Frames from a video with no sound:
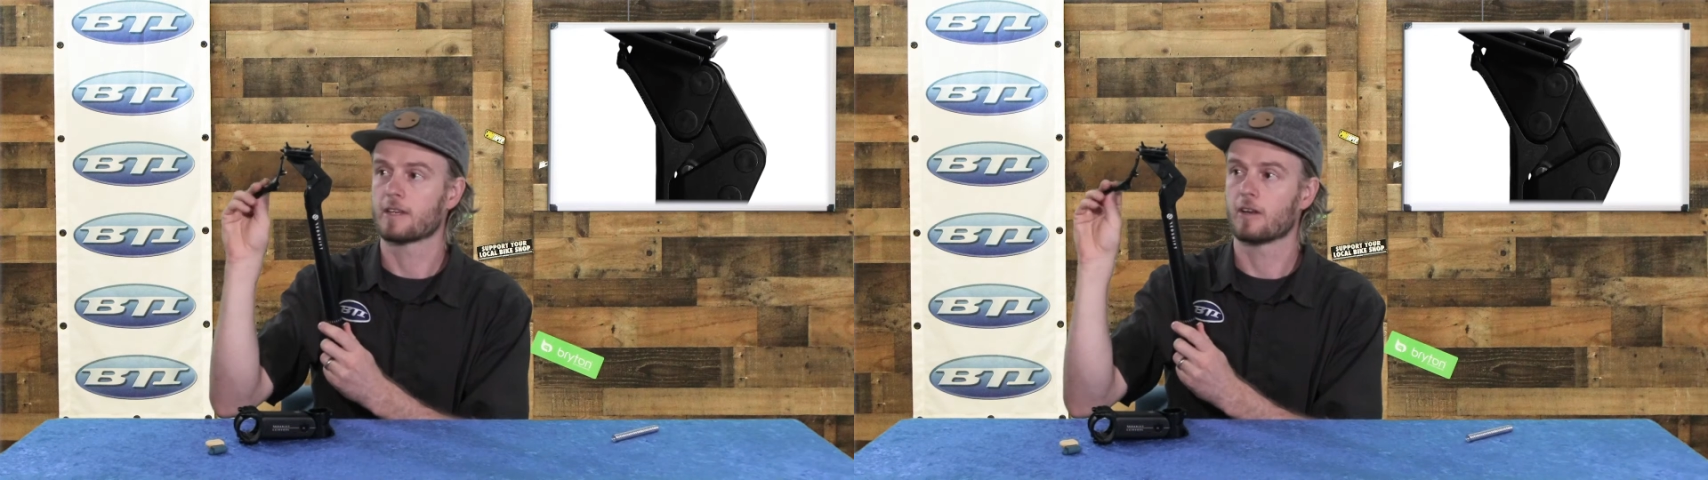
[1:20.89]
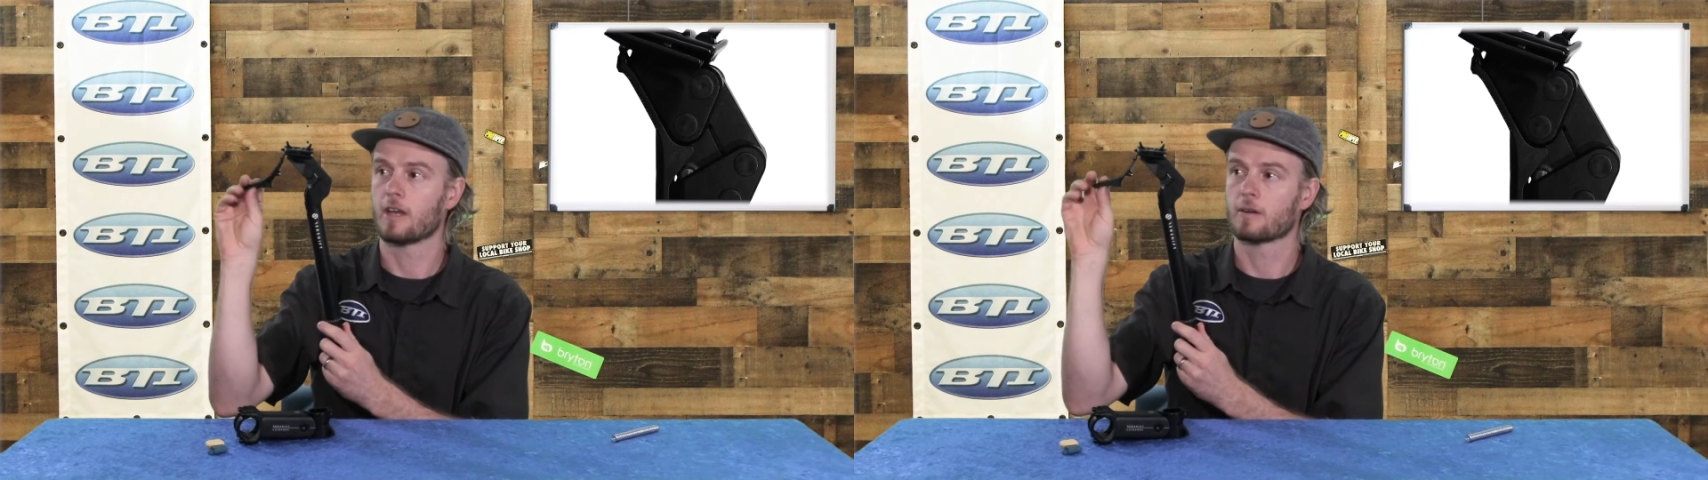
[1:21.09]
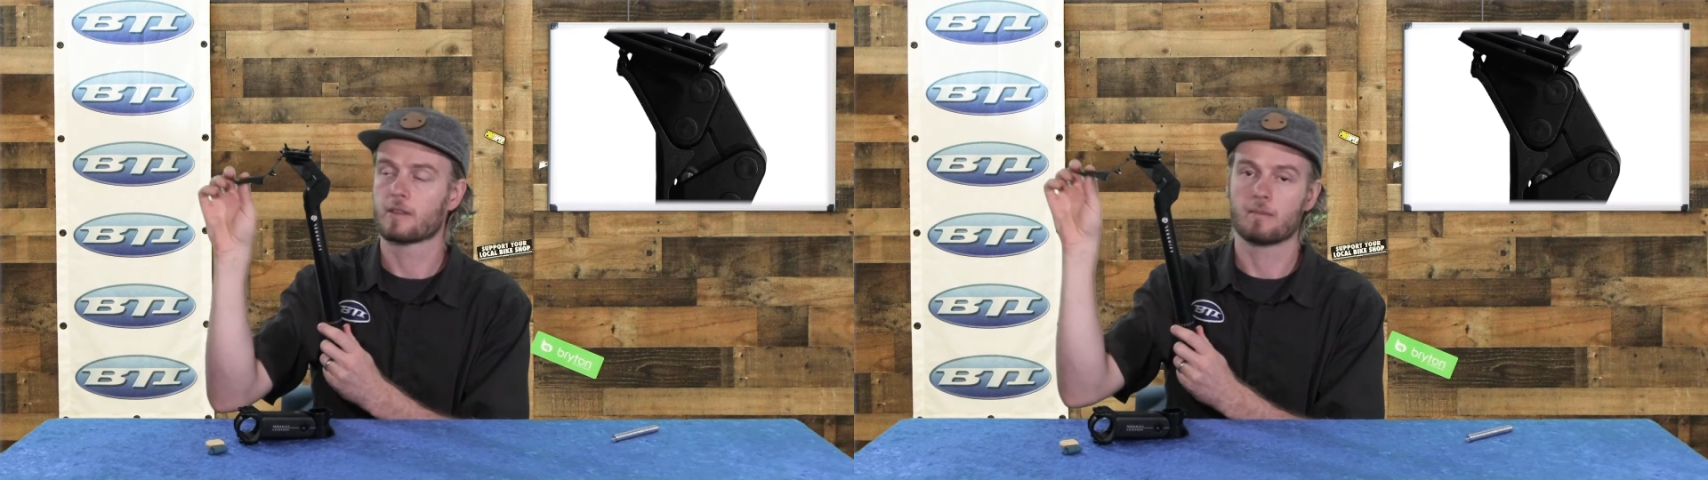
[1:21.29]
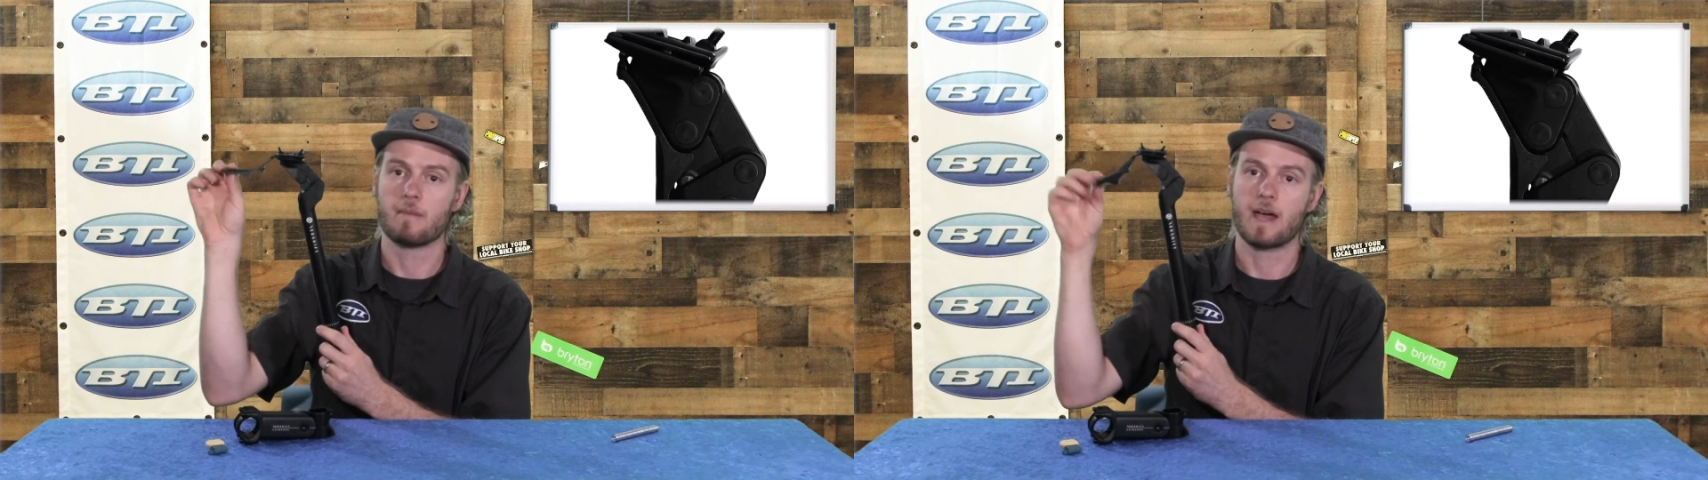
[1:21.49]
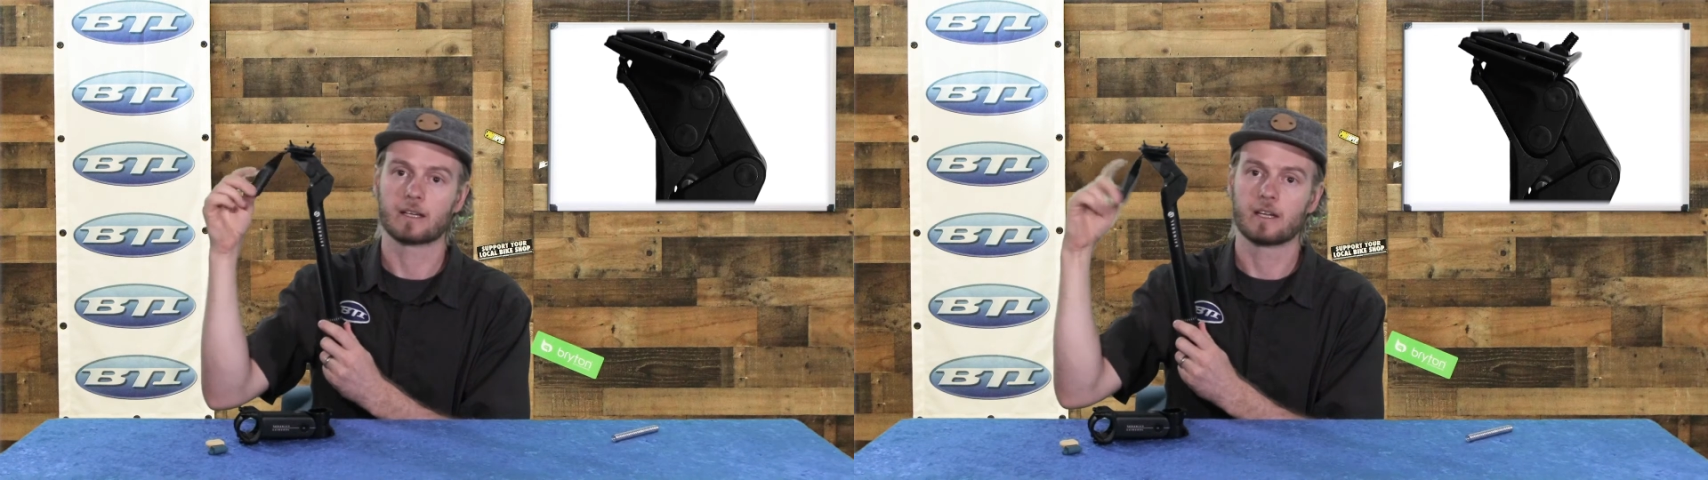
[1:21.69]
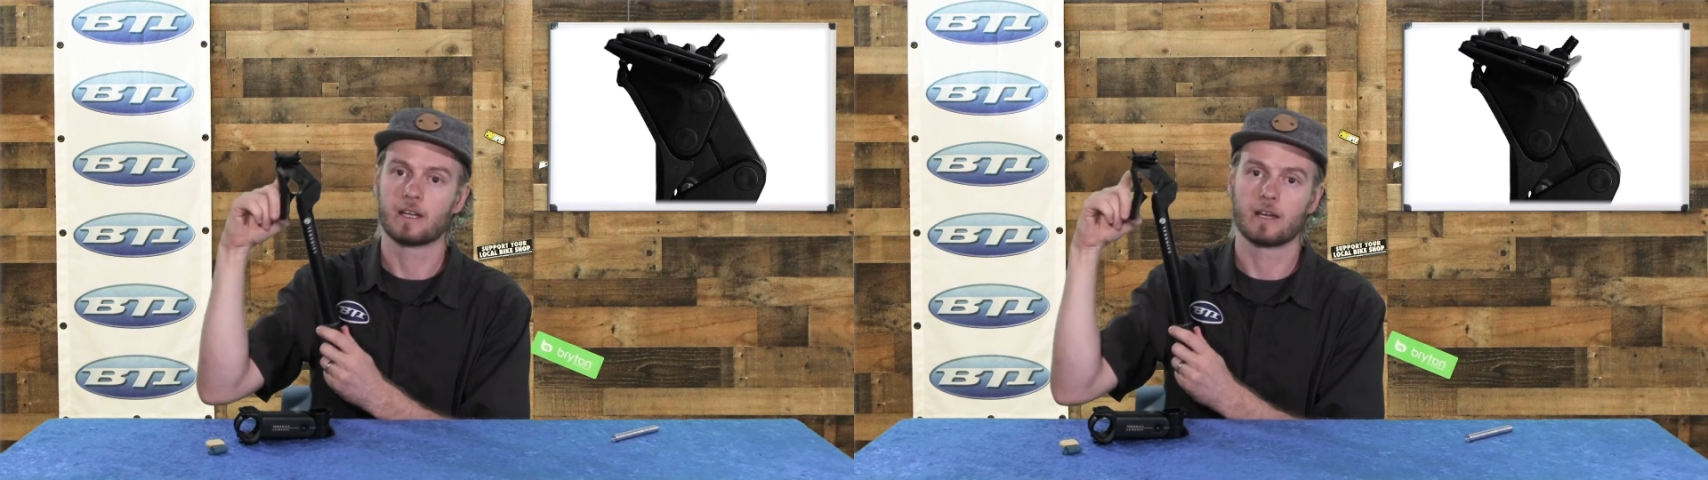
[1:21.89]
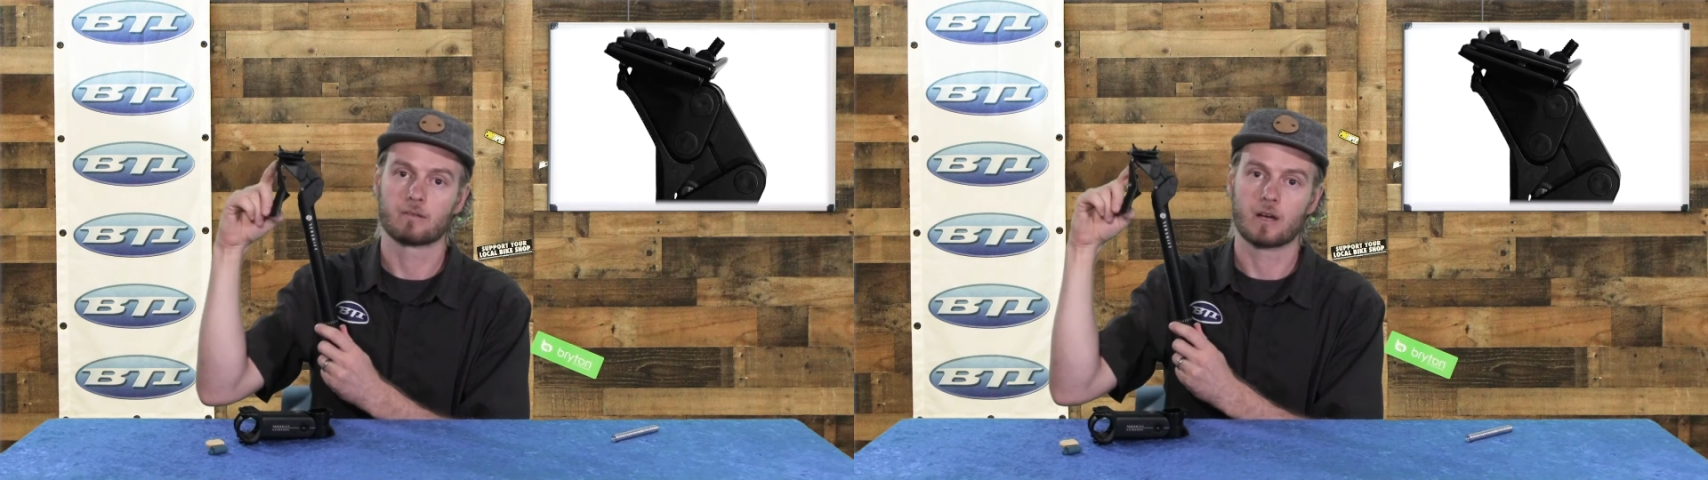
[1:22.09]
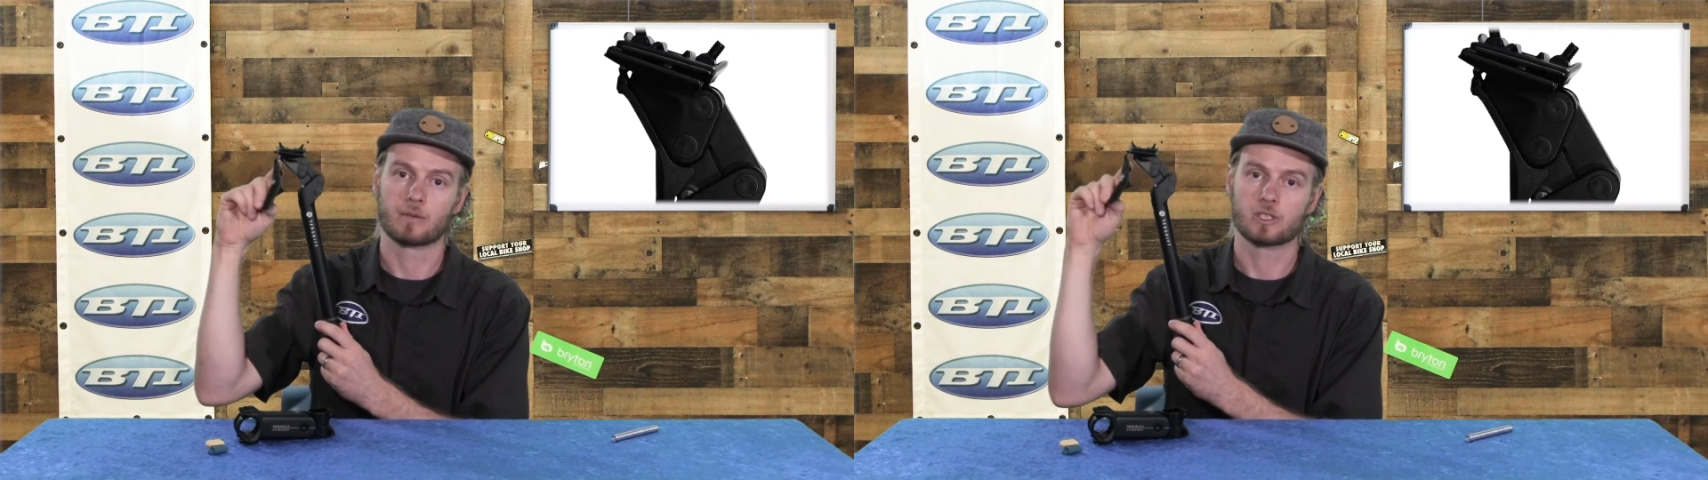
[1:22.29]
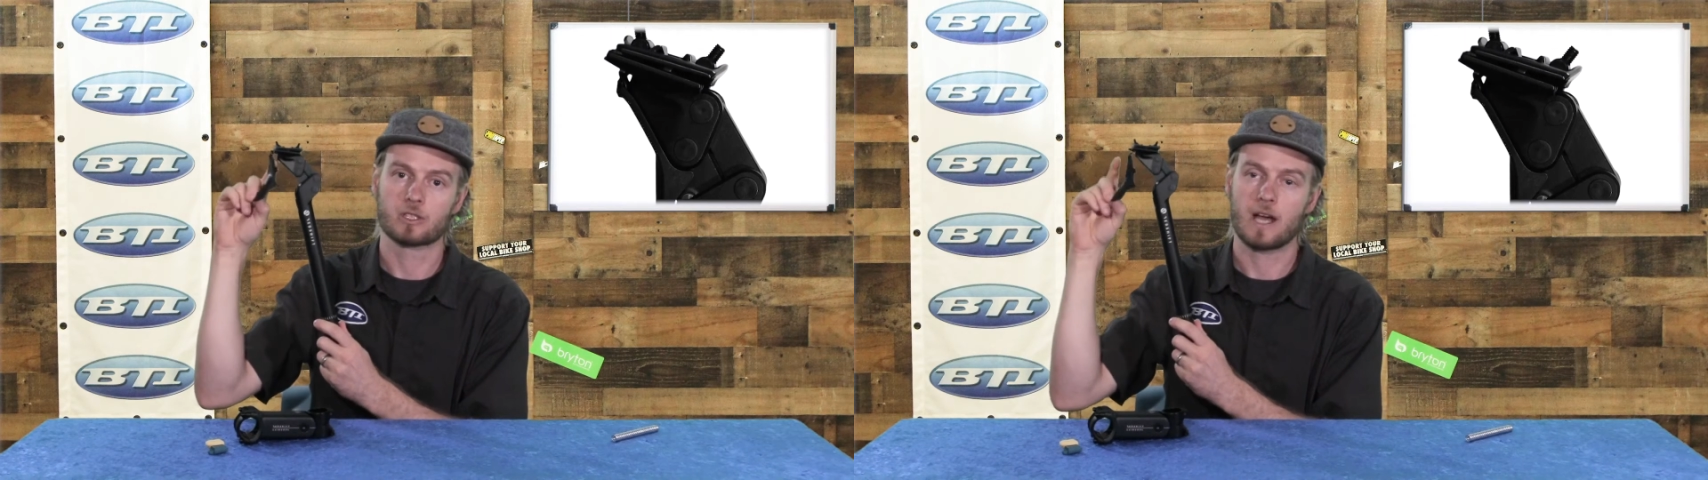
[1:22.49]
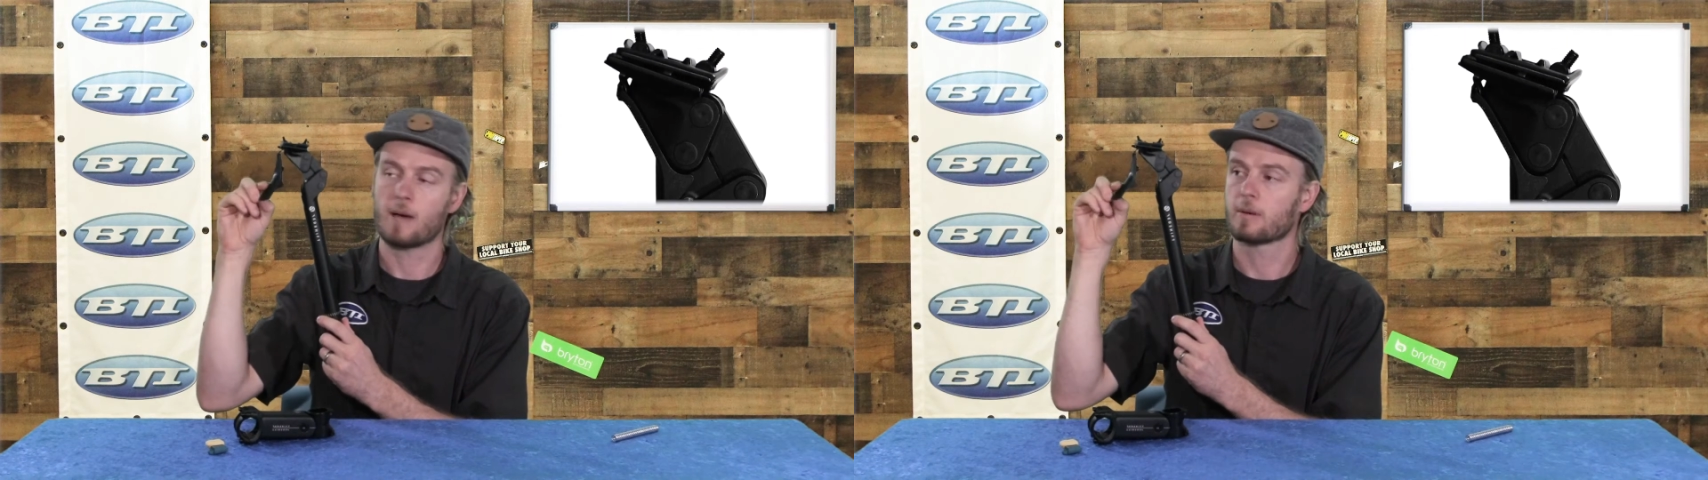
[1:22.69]
held on with a magnet and a rubber
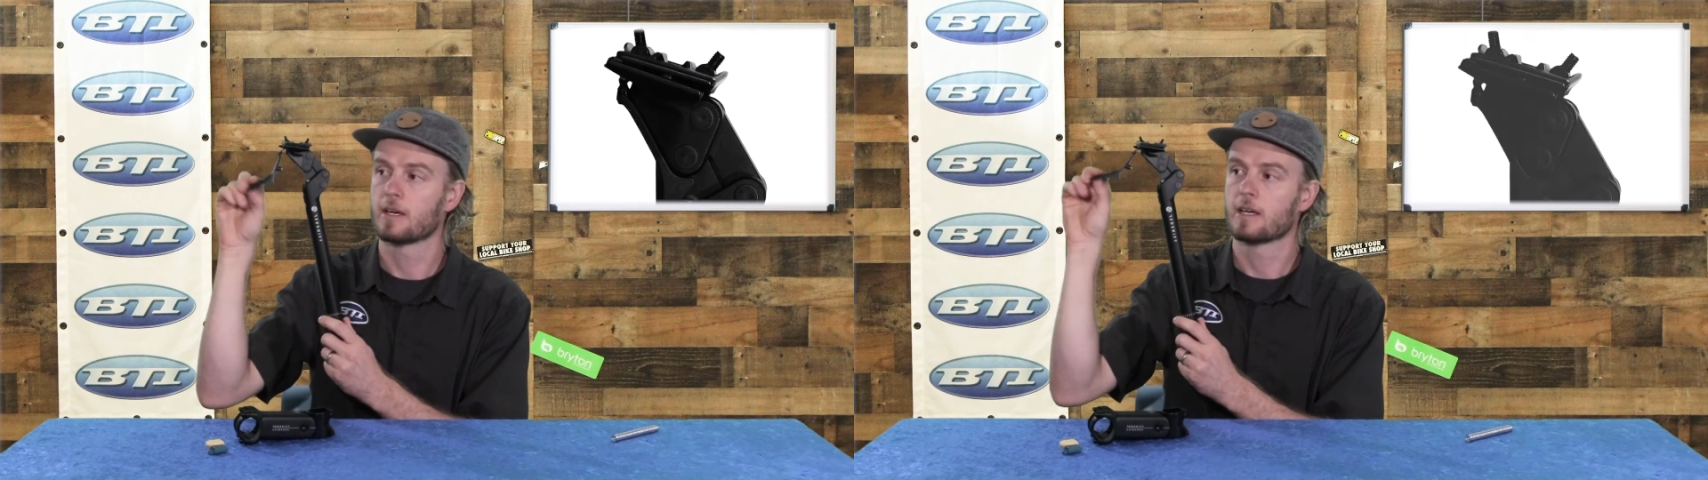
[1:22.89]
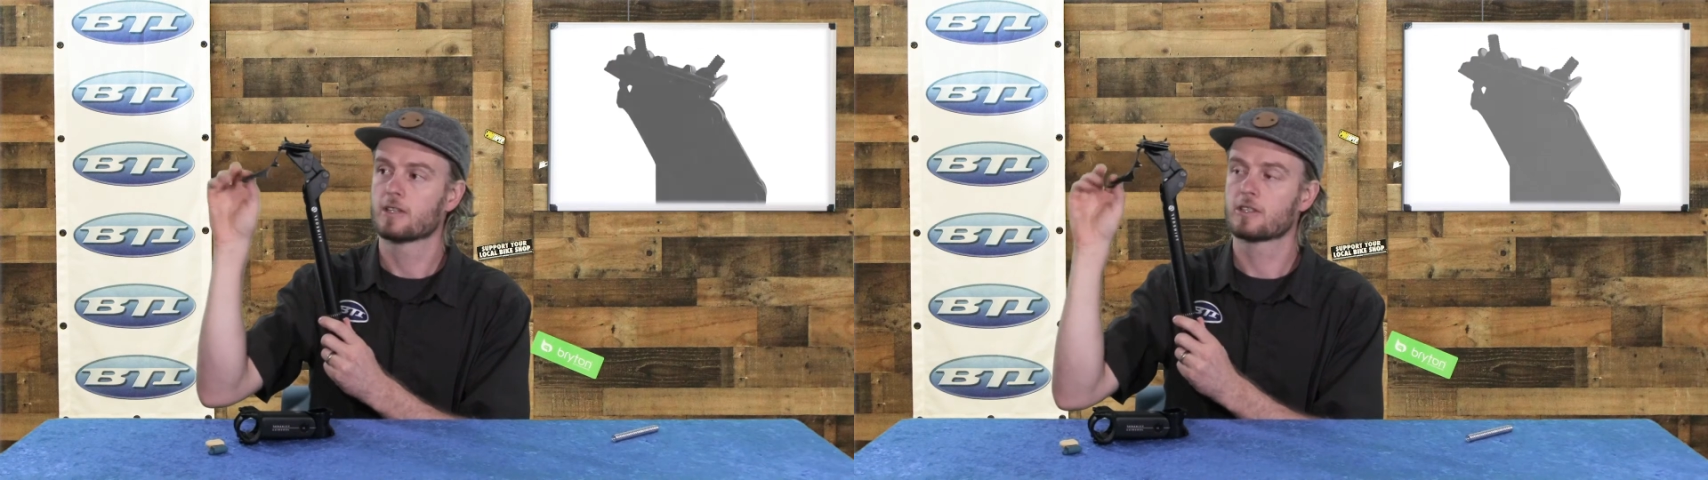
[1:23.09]
strap,